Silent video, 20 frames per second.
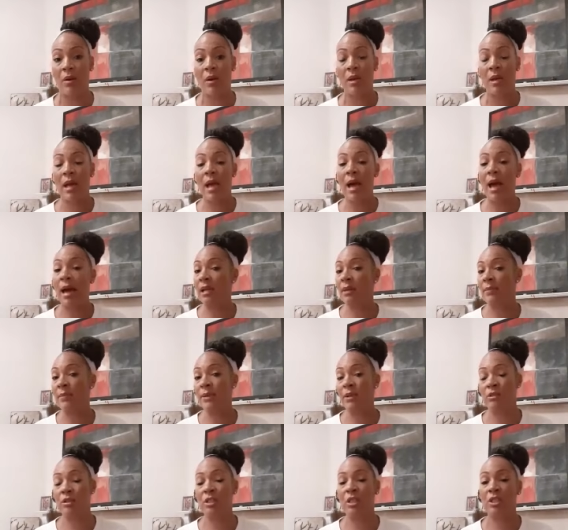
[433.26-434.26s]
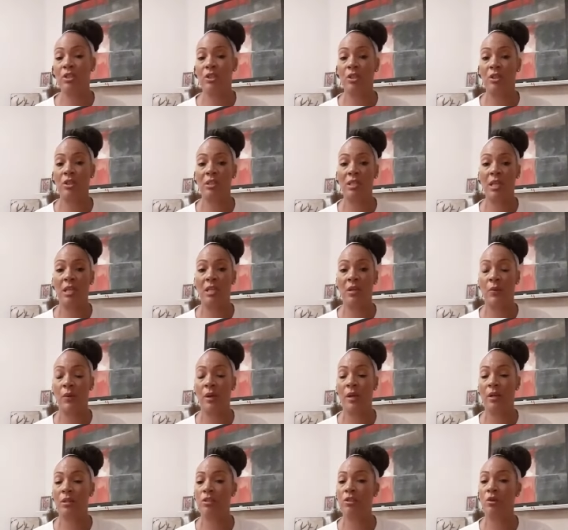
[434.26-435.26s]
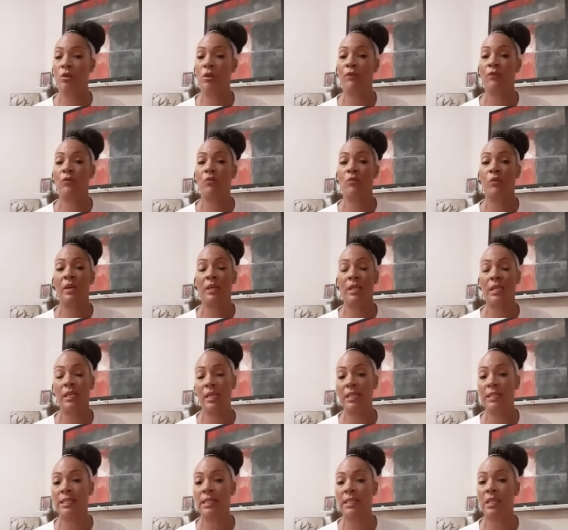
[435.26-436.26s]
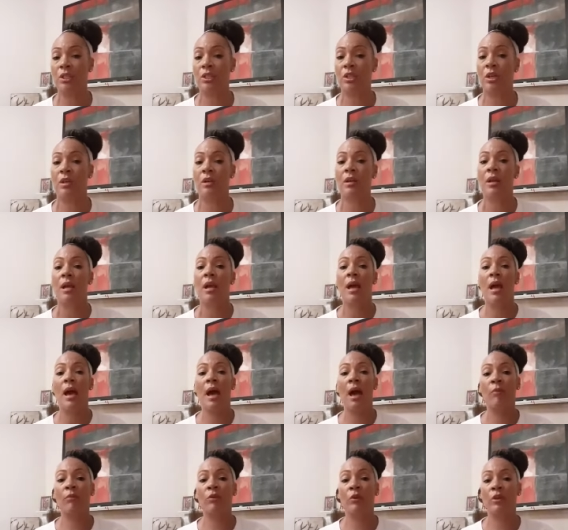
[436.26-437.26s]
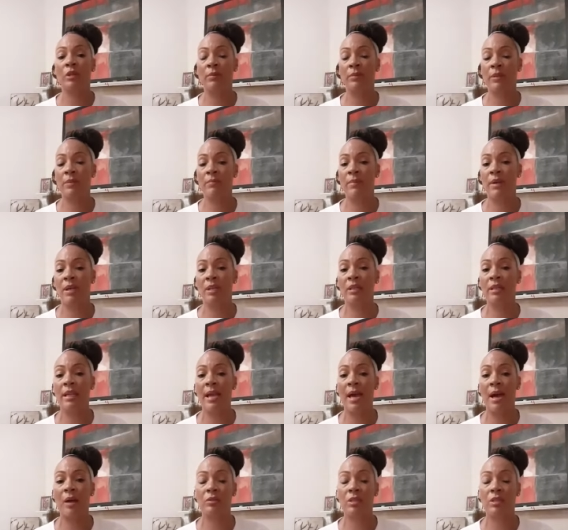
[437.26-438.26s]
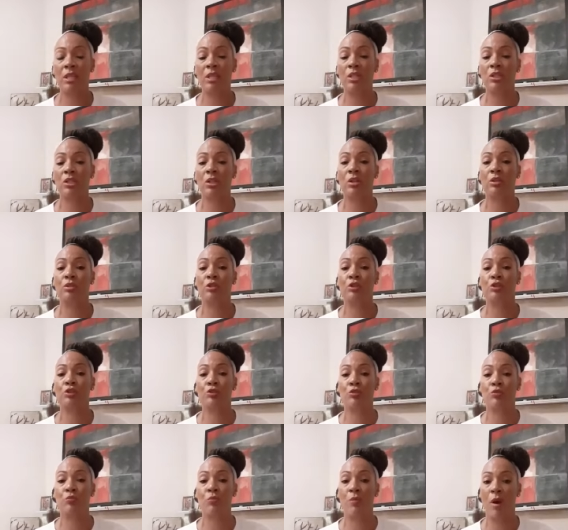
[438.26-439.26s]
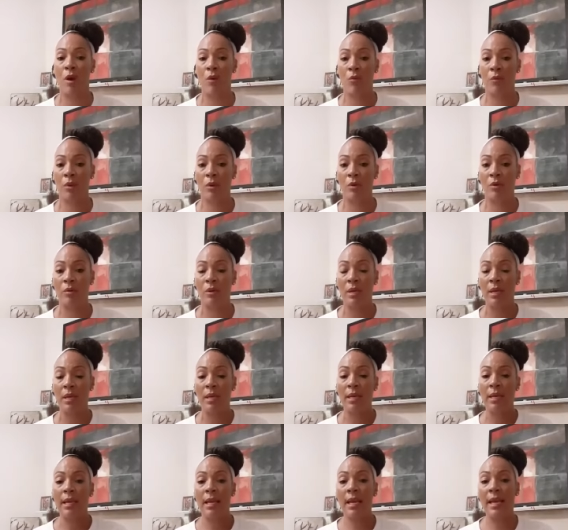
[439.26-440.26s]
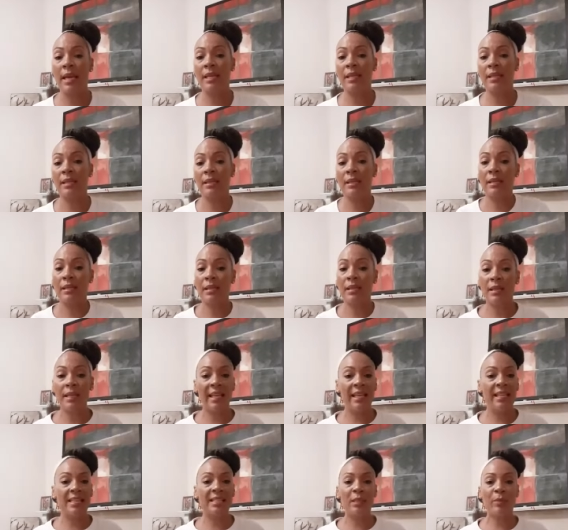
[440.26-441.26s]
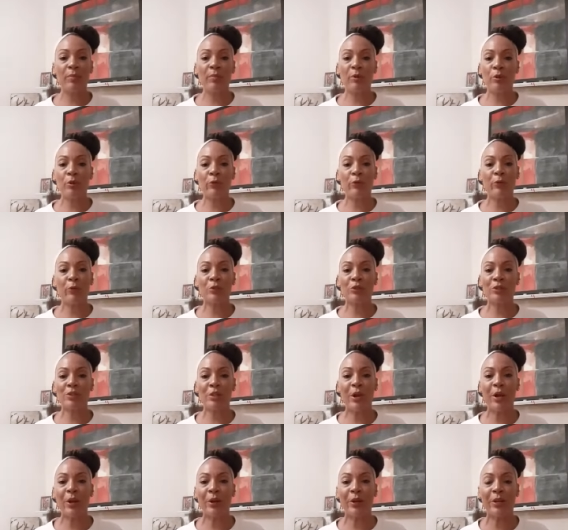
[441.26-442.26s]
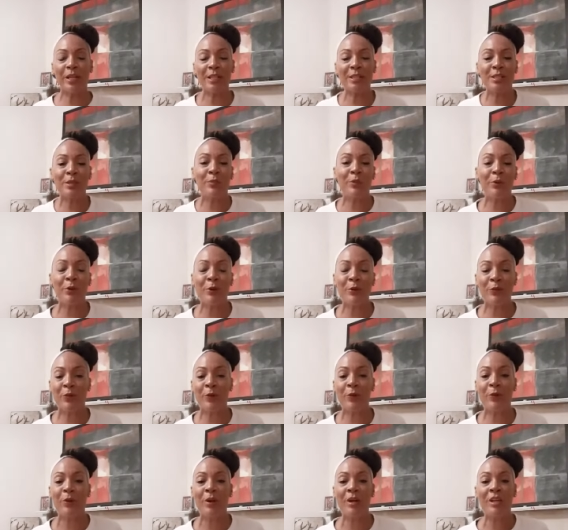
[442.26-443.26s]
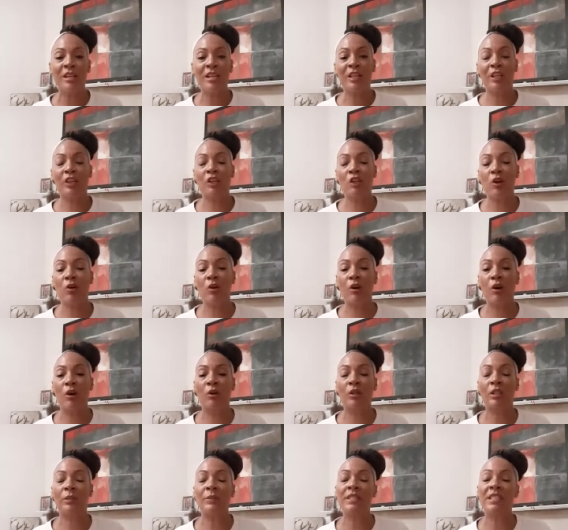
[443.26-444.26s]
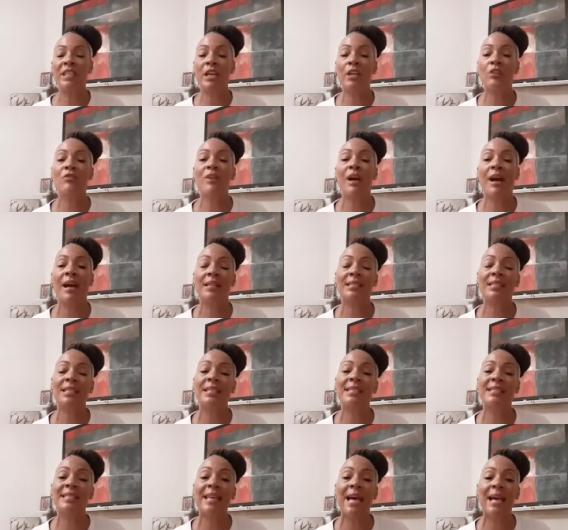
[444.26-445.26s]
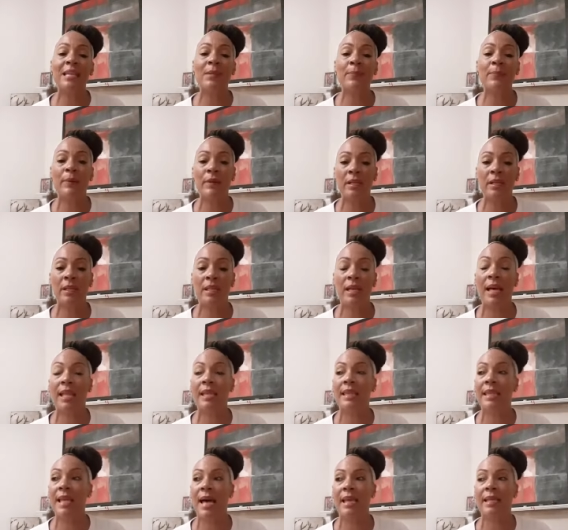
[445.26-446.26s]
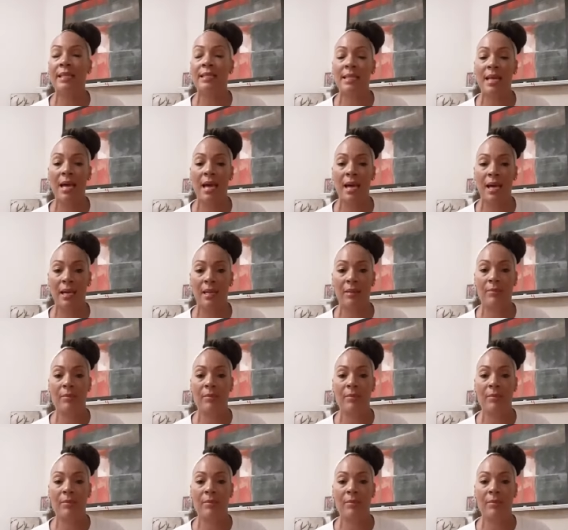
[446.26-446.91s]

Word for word: I can mail T-shirts anywhere. So if you want to get a T-shirt, I'm going to be mailing out T-shirts tomorrow, and it's a beautiful shirt. It's a beautiful logo. Let me tell you guys, Asani put a lot of time